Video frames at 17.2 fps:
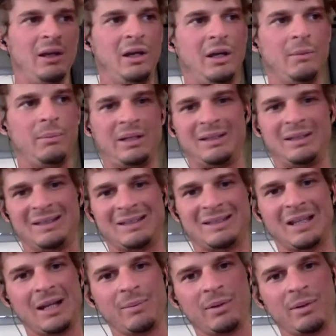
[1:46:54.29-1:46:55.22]
But in
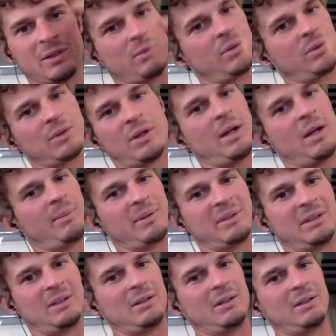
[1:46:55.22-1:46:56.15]
snipers, it was the
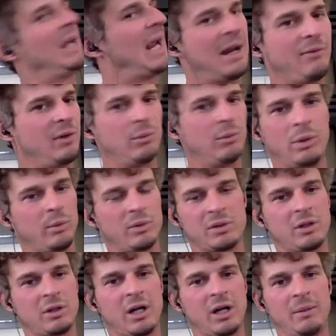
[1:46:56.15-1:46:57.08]
opposite. Everyone was a
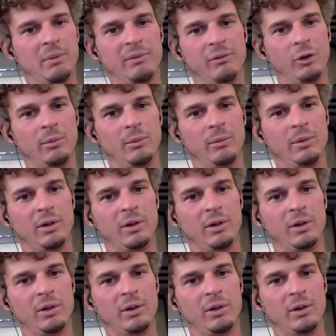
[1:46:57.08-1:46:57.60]
top performer.